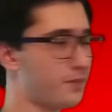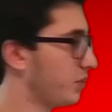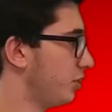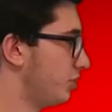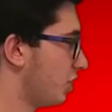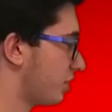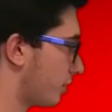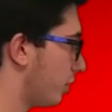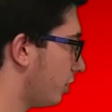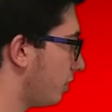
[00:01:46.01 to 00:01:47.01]
You just
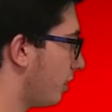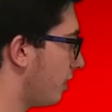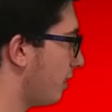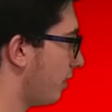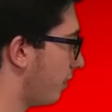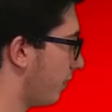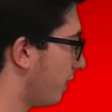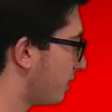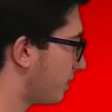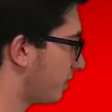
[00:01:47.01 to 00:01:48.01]
learn
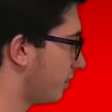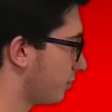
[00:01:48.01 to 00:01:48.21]
this